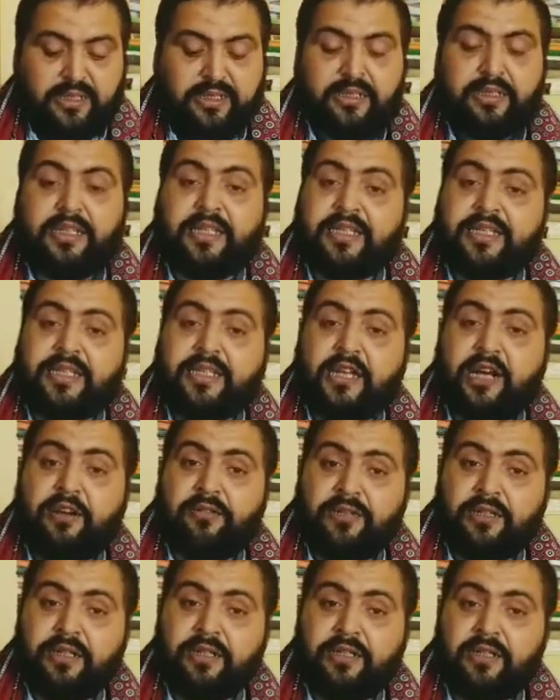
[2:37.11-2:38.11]
this
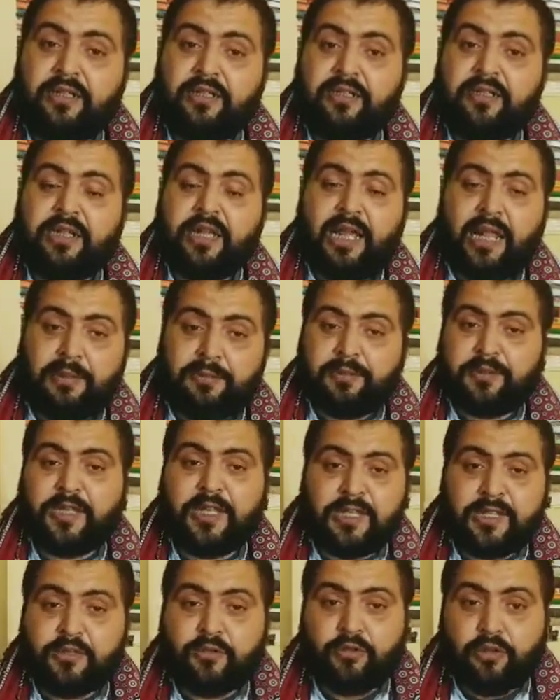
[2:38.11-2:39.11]
novel helps
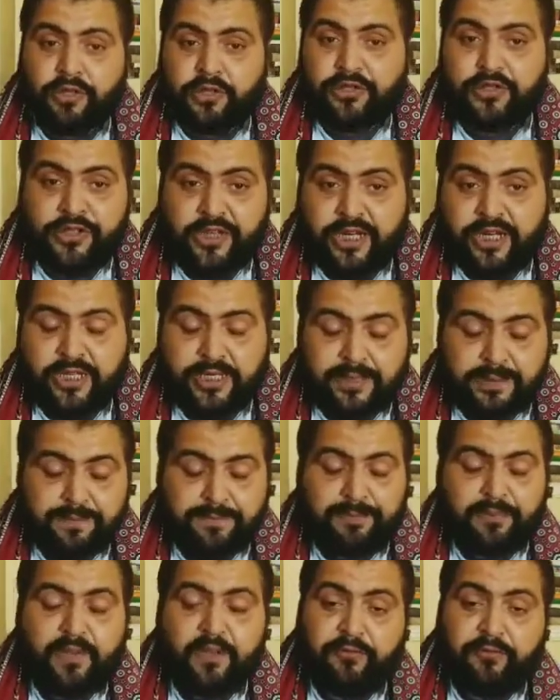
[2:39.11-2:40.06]
us to understand